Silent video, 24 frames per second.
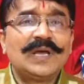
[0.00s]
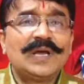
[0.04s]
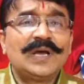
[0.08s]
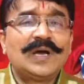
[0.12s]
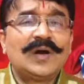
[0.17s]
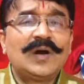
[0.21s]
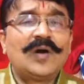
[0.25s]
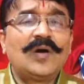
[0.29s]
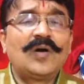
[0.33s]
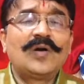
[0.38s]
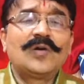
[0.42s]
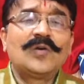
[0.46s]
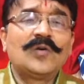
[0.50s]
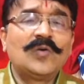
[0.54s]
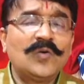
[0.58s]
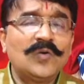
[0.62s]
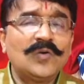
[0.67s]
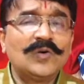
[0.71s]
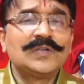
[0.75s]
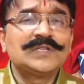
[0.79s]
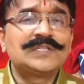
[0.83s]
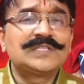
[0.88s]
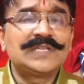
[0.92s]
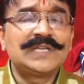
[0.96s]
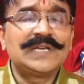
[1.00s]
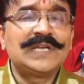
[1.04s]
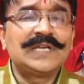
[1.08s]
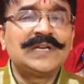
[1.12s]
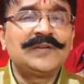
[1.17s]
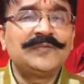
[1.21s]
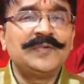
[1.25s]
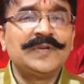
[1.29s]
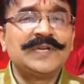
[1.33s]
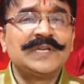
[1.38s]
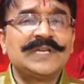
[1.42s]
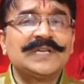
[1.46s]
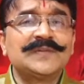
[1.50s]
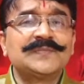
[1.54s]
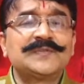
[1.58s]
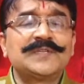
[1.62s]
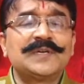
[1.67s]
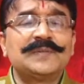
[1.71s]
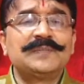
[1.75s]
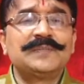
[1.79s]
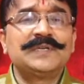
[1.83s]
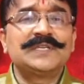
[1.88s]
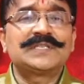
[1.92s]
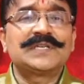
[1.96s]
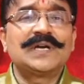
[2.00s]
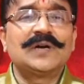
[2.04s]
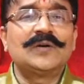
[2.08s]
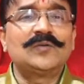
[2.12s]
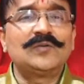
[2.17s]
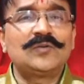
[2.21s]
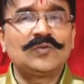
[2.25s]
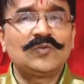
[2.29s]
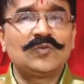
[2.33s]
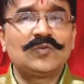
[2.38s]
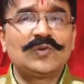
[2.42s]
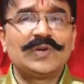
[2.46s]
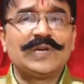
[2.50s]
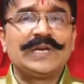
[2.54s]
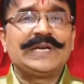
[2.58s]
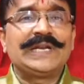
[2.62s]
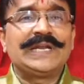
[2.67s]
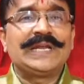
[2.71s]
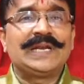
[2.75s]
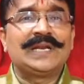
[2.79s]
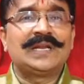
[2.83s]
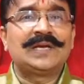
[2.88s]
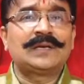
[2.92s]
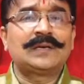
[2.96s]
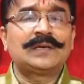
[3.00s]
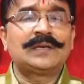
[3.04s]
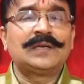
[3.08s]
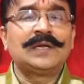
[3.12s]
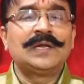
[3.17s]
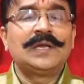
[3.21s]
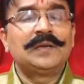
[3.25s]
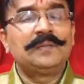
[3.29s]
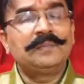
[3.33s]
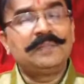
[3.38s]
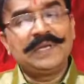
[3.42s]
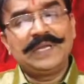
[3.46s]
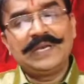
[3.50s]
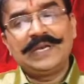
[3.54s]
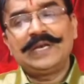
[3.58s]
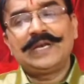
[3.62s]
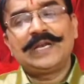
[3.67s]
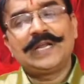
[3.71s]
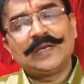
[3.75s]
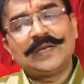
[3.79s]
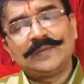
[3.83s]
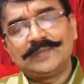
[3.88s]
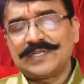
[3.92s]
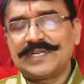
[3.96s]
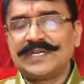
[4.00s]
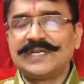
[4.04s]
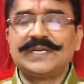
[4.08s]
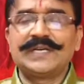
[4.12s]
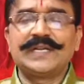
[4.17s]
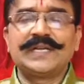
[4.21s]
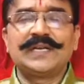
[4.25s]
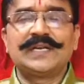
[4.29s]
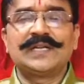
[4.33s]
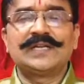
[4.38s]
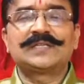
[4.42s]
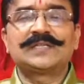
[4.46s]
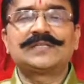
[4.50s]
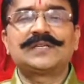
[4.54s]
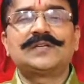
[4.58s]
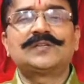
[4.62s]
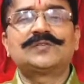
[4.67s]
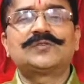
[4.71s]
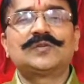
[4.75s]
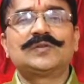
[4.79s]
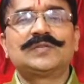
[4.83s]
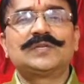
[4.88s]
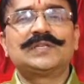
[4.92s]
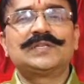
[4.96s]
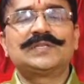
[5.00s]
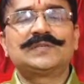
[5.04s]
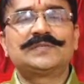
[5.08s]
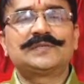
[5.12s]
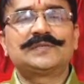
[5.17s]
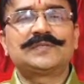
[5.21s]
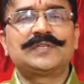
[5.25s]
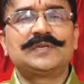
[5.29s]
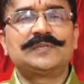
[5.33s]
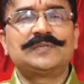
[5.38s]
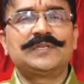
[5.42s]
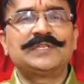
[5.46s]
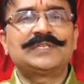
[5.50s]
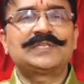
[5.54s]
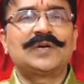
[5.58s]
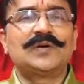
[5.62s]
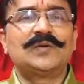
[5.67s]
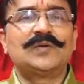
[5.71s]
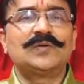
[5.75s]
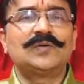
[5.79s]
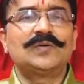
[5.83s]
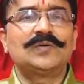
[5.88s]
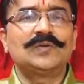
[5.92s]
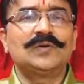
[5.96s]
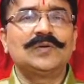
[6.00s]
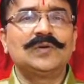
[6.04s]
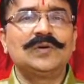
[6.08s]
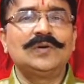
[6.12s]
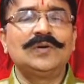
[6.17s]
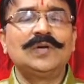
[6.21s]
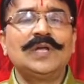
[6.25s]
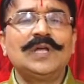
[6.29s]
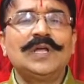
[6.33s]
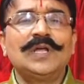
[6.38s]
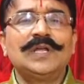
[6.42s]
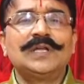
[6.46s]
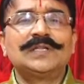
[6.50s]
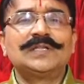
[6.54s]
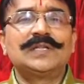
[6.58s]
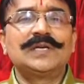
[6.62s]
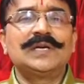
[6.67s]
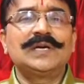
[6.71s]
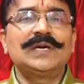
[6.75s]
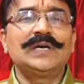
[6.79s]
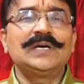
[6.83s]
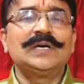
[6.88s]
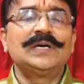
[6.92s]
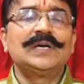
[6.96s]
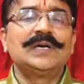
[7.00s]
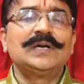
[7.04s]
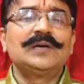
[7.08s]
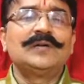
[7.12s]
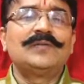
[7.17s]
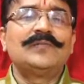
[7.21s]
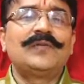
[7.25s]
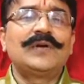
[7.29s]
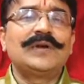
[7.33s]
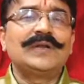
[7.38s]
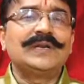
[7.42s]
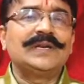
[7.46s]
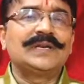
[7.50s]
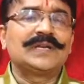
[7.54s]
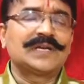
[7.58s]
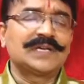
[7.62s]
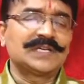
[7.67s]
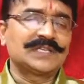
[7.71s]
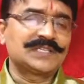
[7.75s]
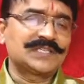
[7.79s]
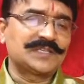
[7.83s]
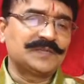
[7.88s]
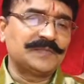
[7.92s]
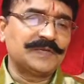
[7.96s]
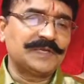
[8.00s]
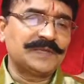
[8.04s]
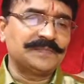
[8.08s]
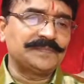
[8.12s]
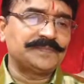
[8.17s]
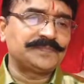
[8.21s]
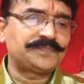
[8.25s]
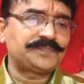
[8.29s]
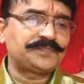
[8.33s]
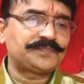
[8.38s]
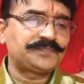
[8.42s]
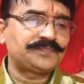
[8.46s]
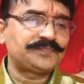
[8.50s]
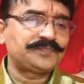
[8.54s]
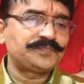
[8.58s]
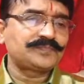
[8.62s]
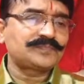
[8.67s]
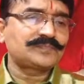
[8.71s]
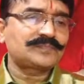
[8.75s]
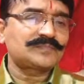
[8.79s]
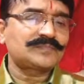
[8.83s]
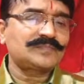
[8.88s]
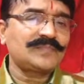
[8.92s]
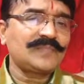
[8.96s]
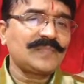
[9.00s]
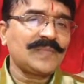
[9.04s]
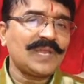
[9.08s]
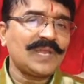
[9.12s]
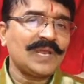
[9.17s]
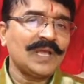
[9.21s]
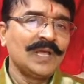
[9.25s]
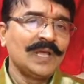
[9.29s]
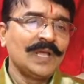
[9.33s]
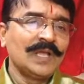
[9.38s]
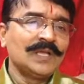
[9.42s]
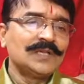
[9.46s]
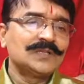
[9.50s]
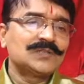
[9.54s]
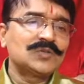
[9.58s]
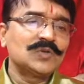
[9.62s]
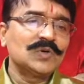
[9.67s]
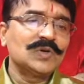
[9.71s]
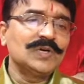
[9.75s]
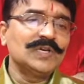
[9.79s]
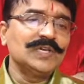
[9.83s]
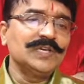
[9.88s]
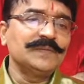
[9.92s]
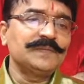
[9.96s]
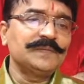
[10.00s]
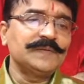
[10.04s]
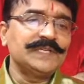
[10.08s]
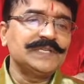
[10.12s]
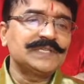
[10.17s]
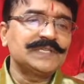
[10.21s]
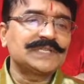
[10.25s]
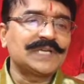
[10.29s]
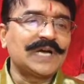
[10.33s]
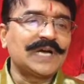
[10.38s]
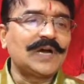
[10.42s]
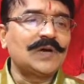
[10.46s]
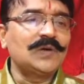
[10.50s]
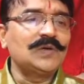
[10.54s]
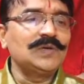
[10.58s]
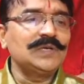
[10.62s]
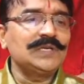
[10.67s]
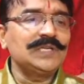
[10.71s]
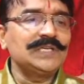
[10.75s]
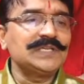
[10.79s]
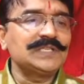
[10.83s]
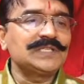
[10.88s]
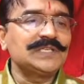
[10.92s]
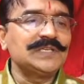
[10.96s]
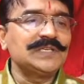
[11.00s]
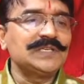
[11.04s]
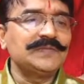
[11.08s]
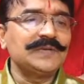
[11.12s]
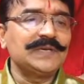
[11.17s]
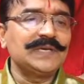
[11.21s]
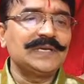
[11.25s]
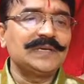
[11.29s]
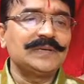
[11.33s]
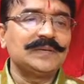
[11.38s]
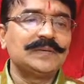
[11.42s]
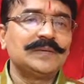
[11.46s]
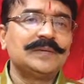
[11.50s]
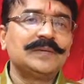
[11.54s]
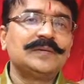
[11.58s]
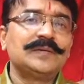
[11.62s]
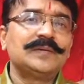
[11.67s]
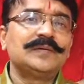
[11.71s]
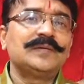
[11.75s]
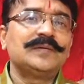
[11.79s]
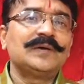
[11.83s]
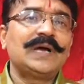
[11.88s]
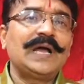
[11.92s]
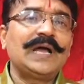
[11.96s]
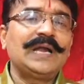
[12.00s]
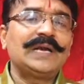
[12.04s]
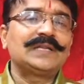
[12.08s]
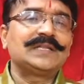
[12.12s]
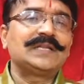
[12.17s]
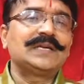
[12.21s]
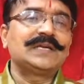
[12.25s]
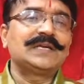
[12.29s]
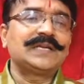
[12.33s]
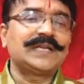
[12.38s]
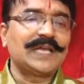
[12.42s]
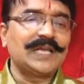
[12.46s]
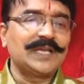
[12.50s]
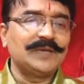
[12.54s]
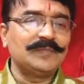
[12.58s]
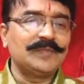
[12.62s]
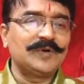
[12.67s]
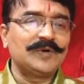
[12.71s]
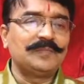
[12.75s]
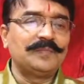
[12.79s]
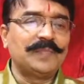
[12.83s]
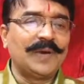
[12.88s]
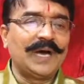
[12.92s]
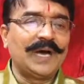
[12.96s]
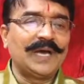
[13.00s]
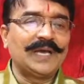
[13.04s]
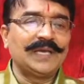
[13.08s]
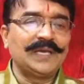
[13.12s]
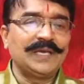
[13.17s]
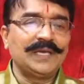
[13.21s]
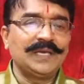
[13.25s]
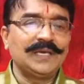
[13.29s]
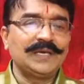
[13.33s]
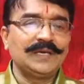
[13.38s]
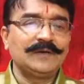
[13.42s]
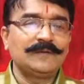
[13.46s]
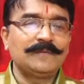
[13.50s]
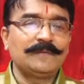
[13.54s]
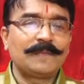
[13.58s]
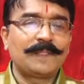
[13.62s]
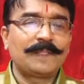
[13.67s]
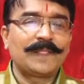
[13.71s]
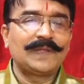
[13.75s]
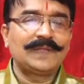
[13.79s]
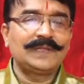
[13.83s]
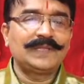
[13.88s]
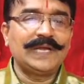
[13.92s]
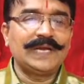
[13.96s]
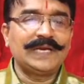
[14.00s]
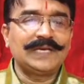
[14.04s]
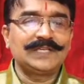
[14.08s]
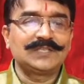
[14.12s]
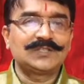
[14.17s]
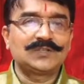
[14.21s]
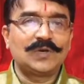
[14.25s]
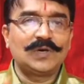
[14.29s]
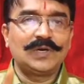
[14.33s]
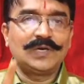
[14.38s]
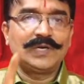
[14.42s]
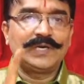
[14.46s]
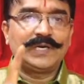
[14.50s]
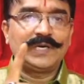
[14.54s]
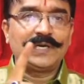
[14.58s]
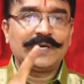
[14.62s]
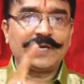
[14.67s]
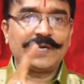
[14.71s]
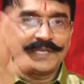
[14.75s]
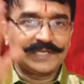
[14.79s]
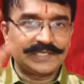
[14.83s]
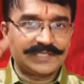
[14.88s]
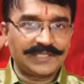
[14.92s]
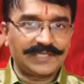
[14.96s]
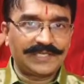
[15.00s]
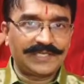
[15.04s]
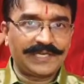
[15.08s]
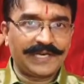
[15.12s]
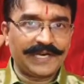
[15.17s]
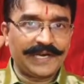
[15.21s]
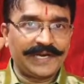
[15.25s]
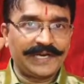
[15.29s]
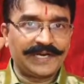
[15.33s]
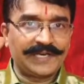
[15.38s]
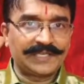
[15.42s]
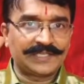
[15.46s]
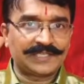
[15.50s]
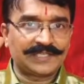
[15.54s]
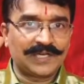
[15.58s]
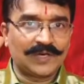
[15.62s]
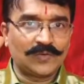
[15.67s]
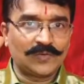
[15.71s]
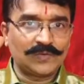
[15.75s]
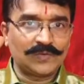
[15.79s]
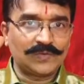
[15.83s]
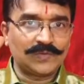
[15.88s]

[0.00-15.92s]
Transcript: or wholesaler will give some discount to retailer. Many times retailers also give some discount to the final customer. So if discount is given at the time of buying, that is called trade discount.